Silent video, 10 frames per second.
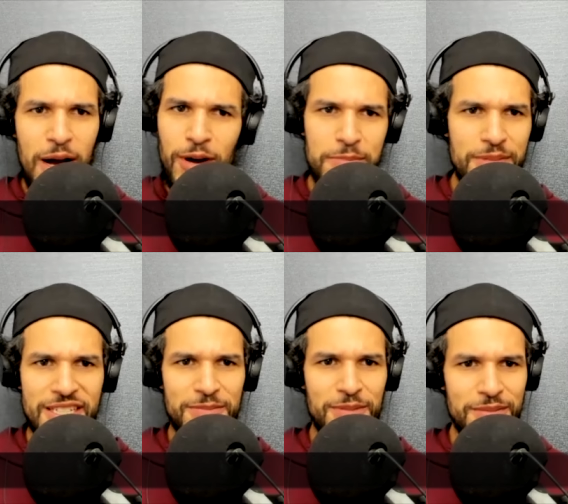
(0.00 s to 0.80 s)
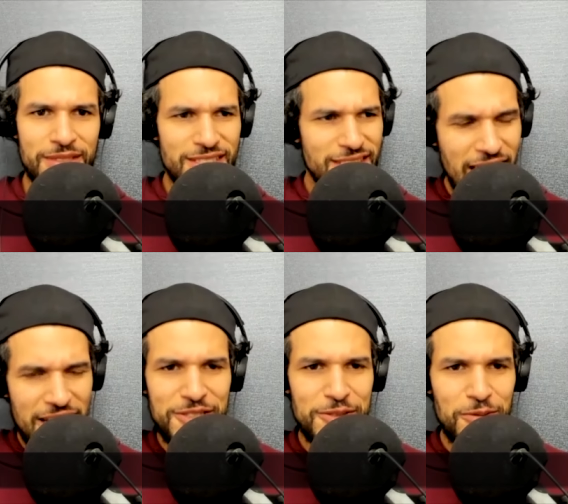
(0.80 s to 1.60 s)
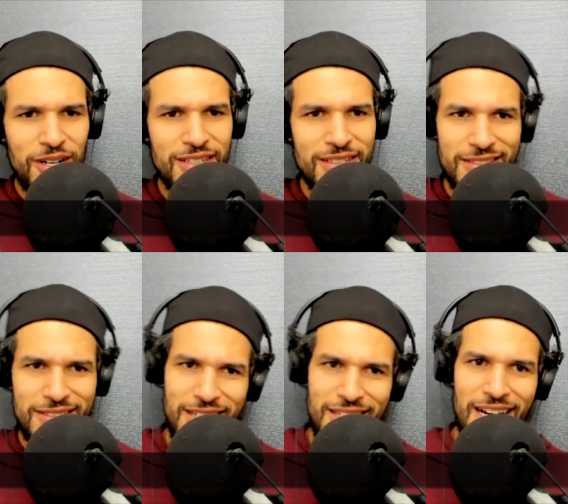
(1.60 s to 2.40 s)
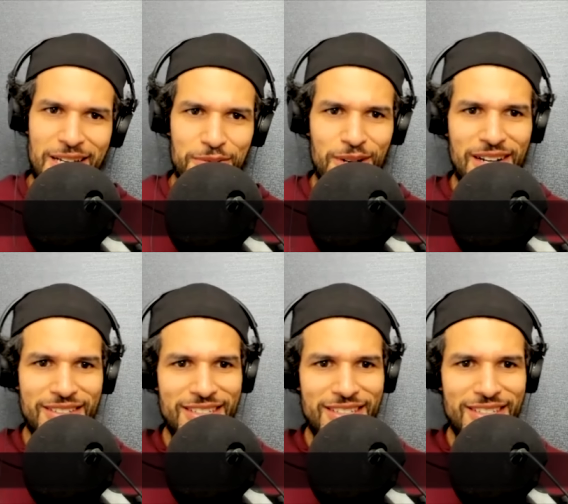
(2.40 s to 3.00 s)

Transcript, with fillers: why penis pumping does it actually work is there any hype around it